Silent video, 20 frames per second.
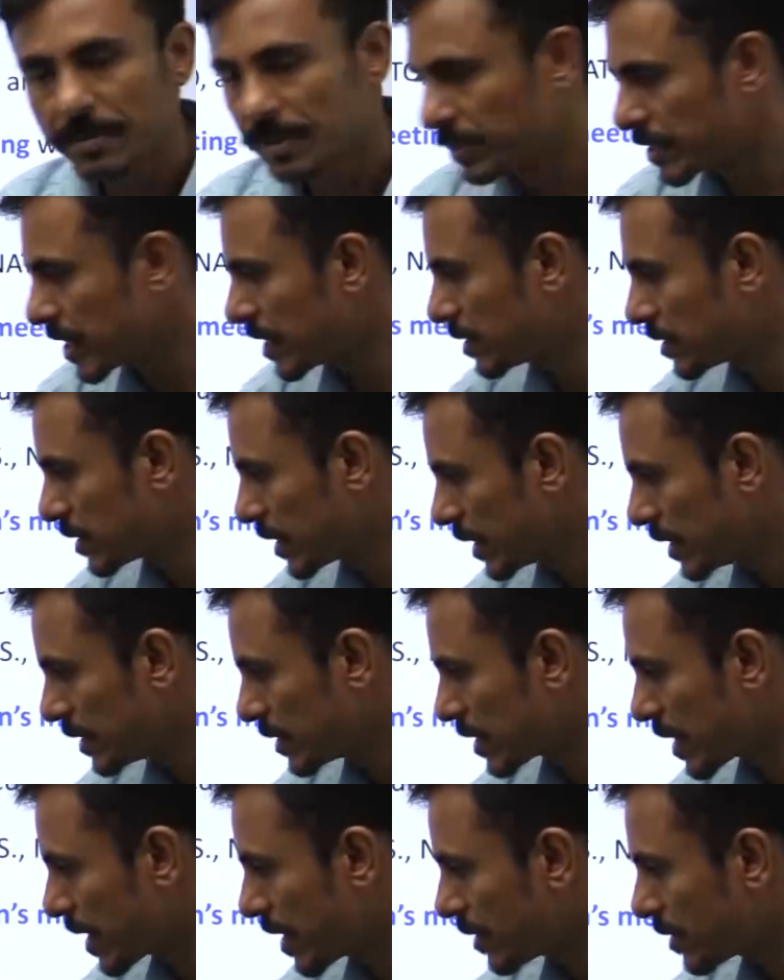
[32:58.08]
president
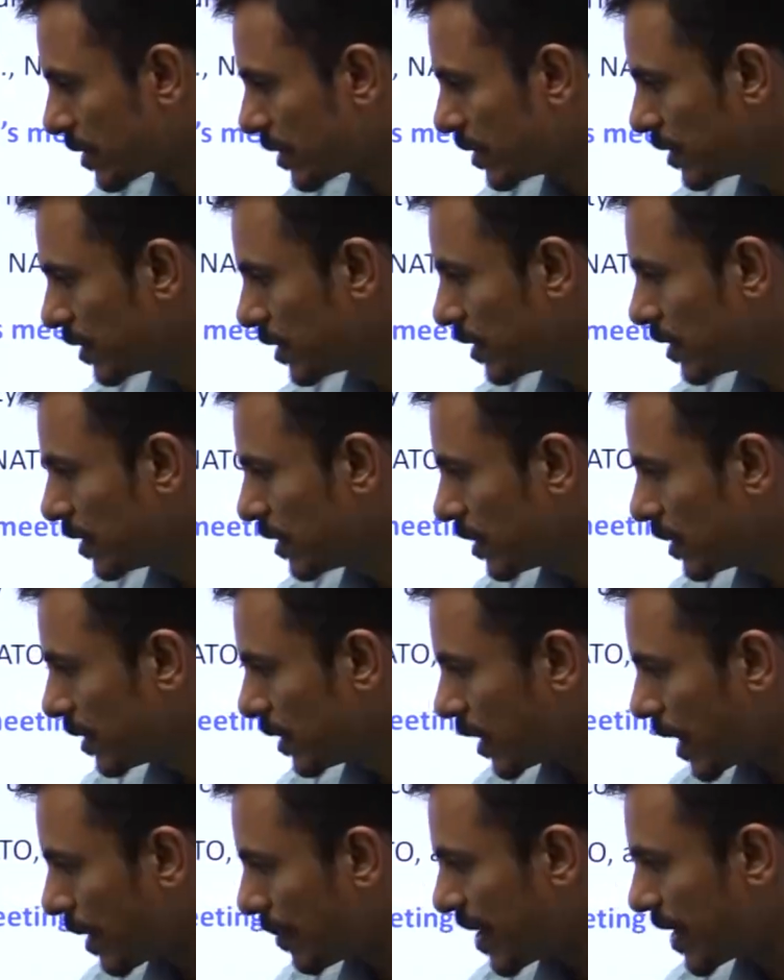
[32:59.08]
says that
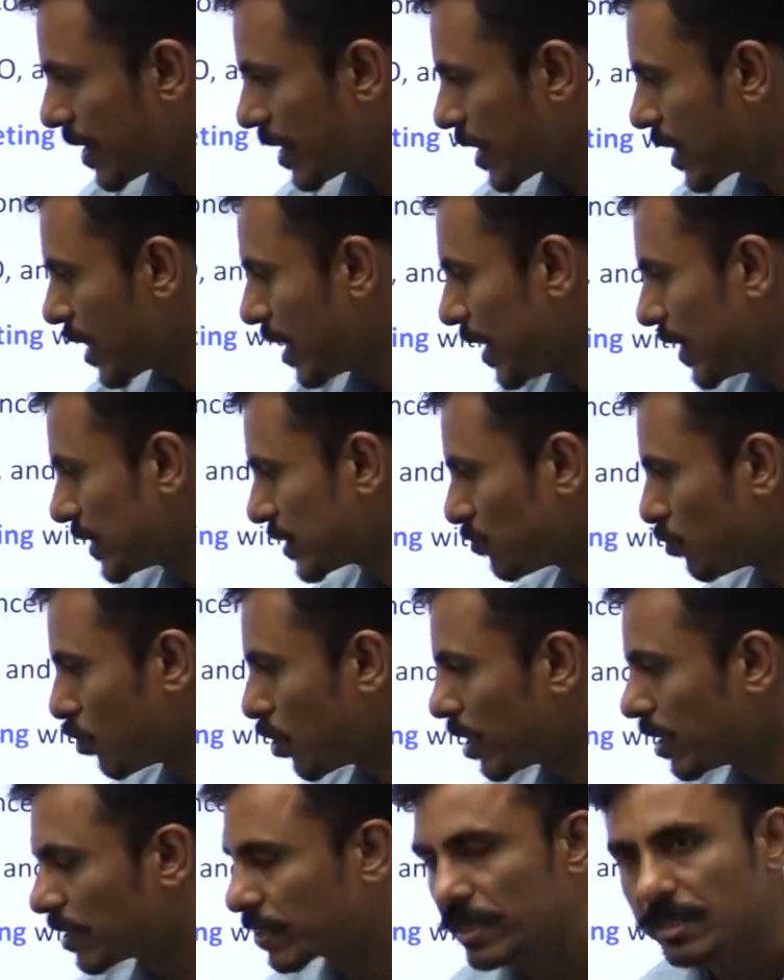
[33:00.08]
America has
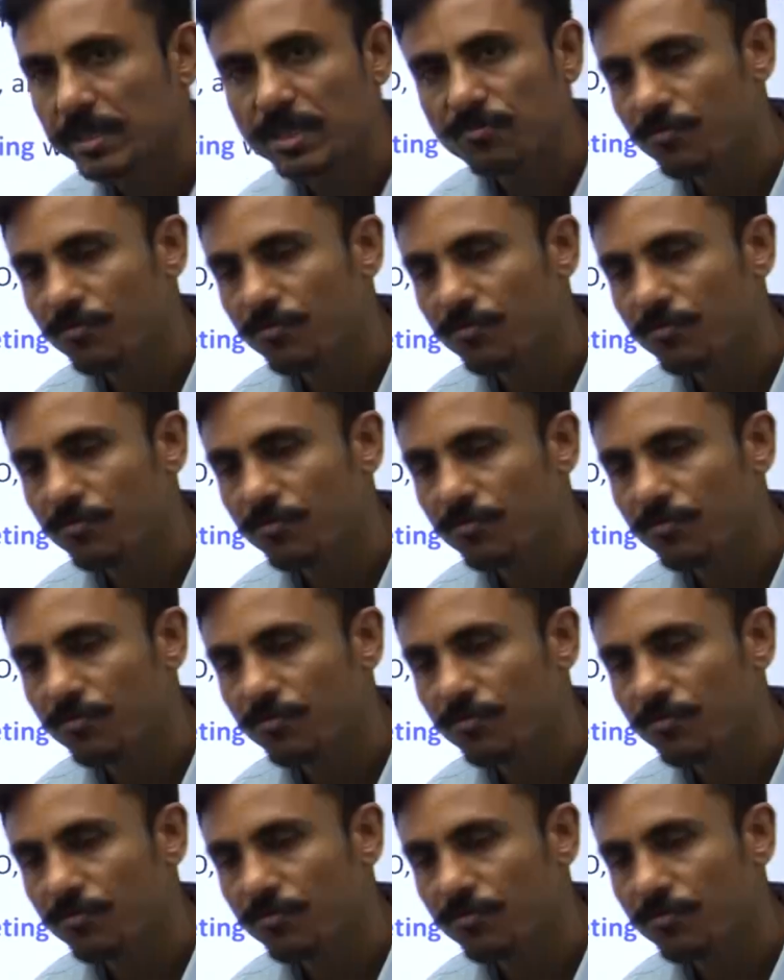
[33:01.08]
violated the